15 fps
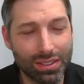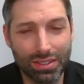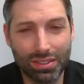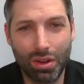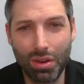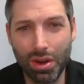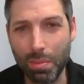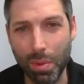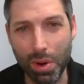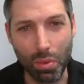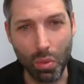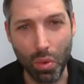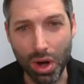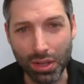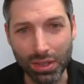That's all anybody
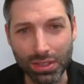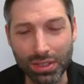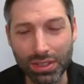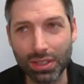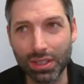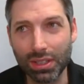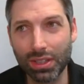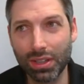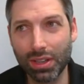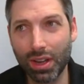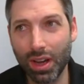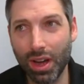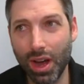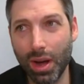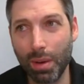wants.
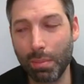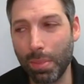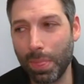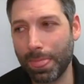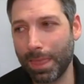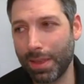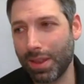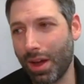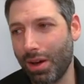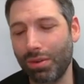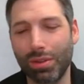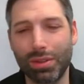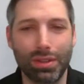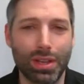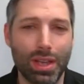
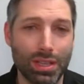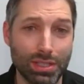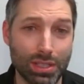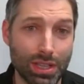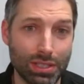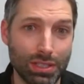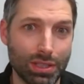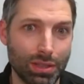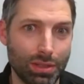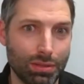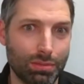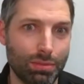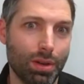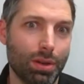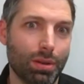Now, is
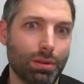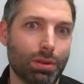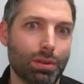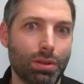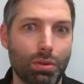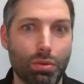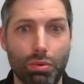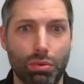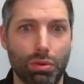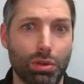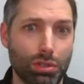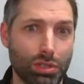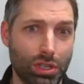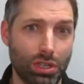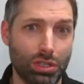
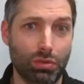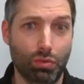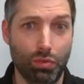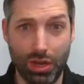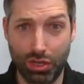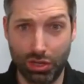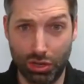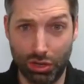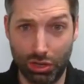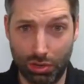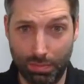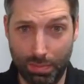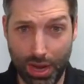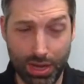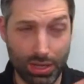this
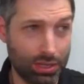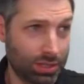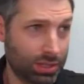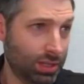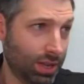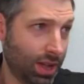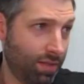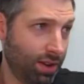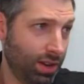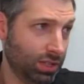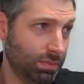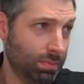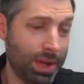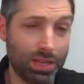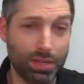research-based,
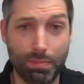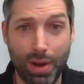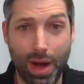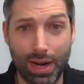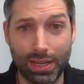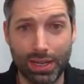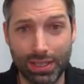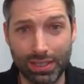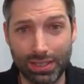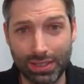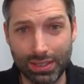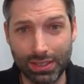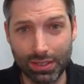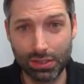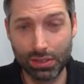evidence-based
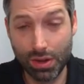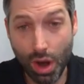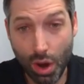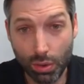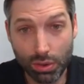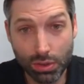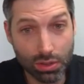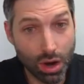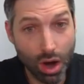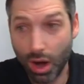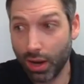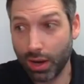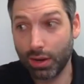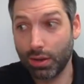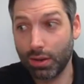practice? No, it's
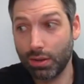not.